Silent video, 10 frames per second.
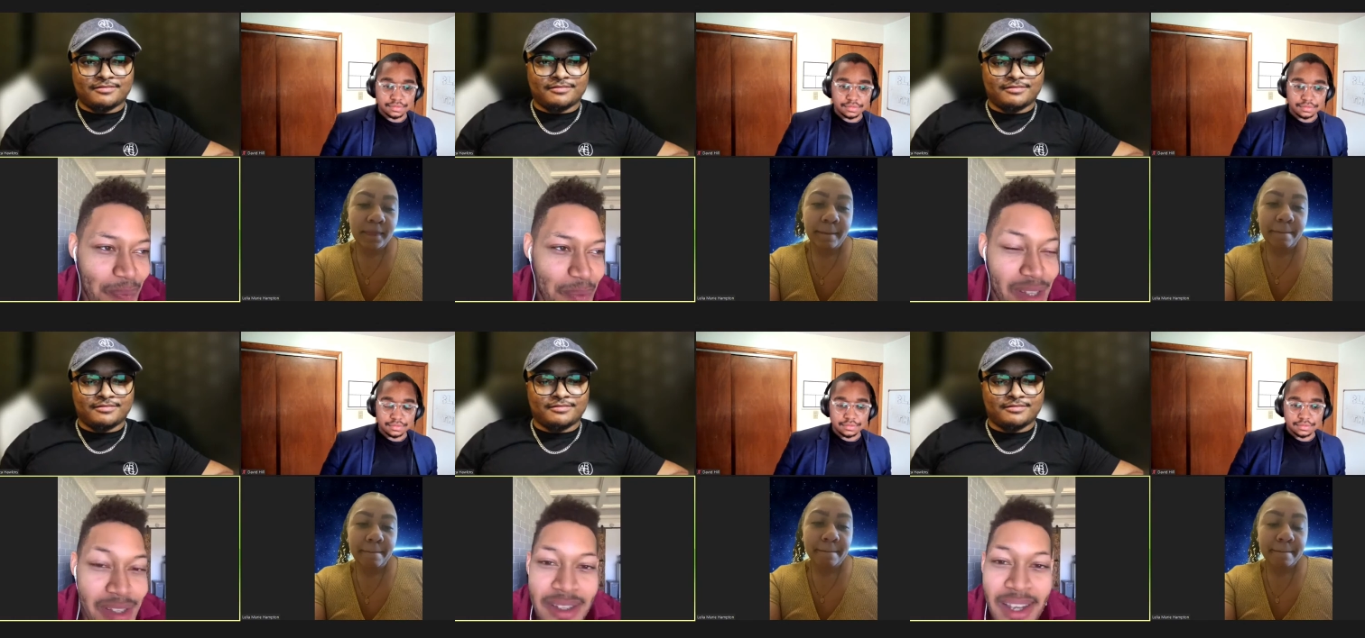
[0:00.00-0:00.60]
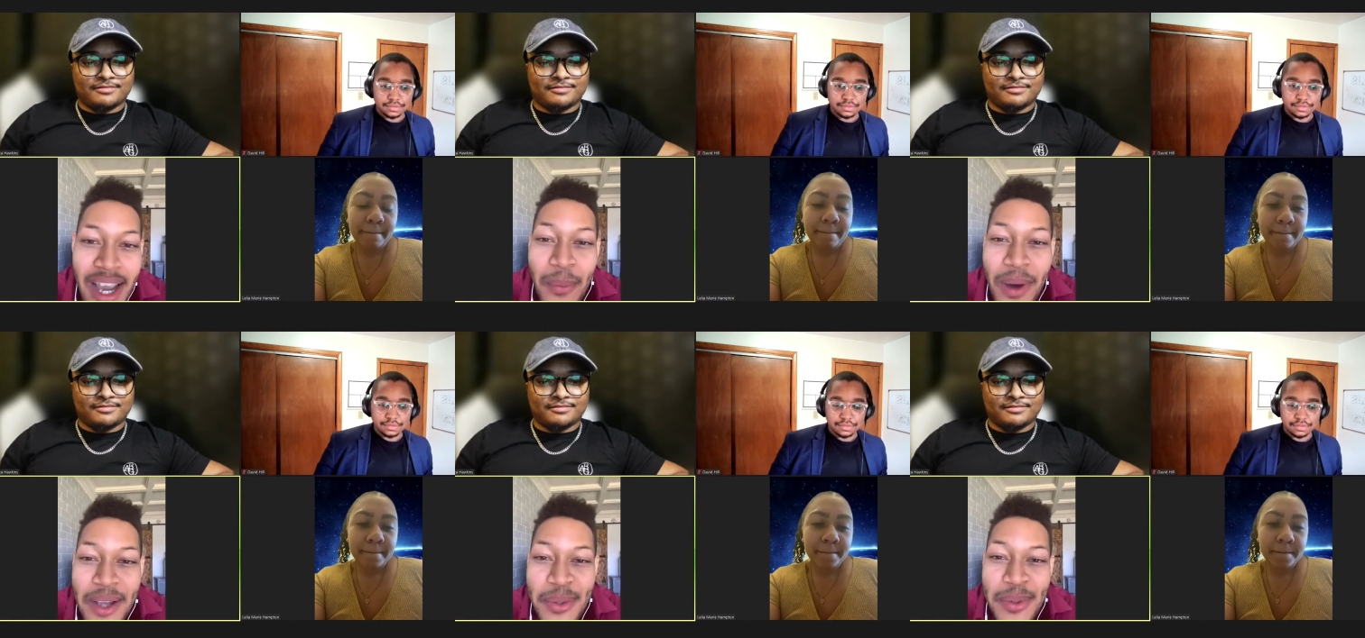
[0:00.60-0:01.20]
Speaker 1: just time
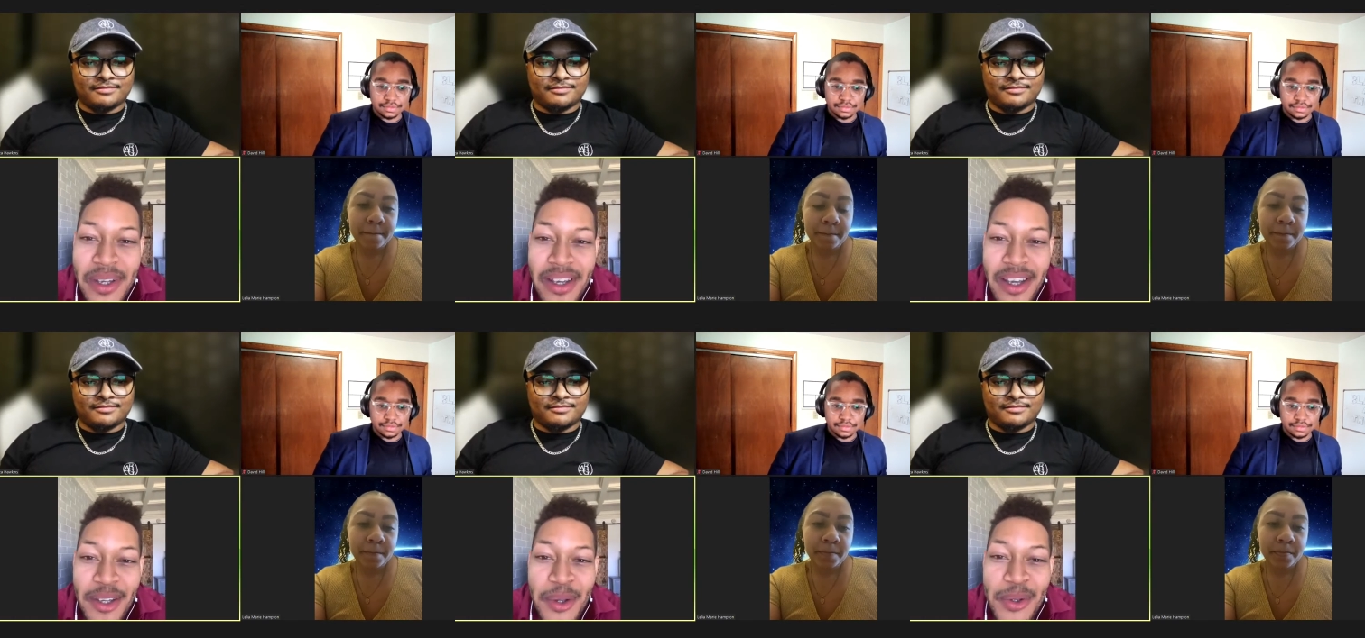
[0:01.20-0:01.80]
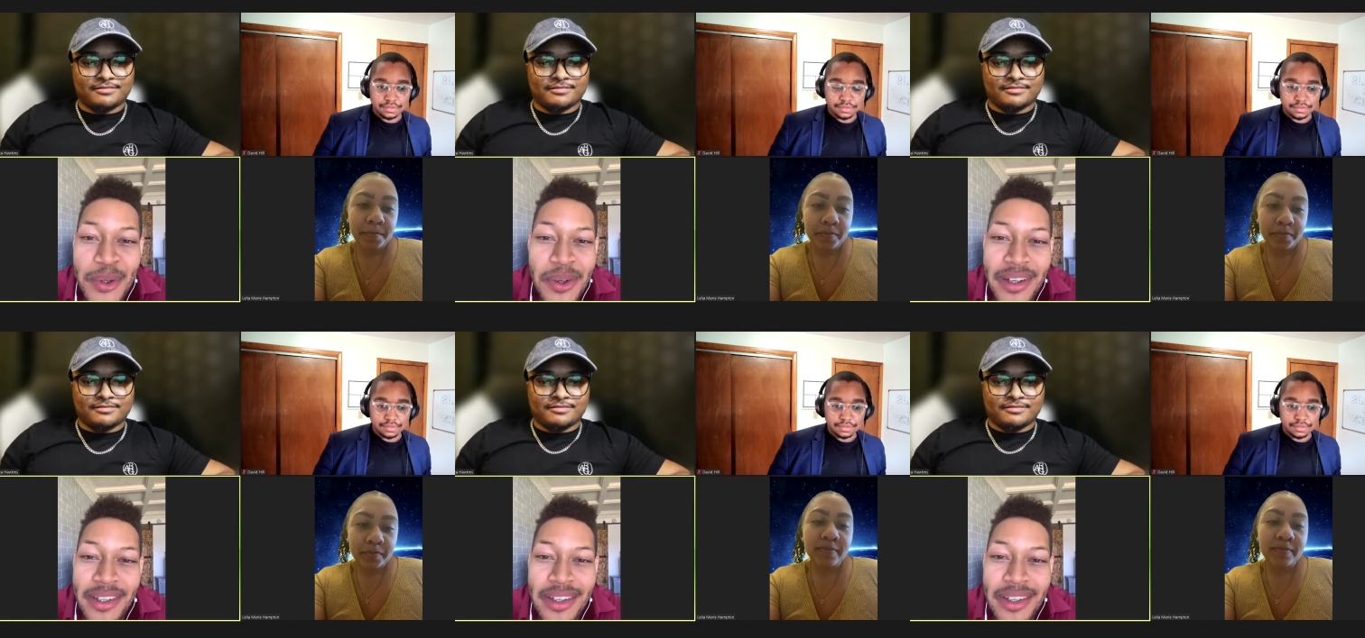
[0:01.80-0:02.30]
wise, it was like a, a, huge crunch.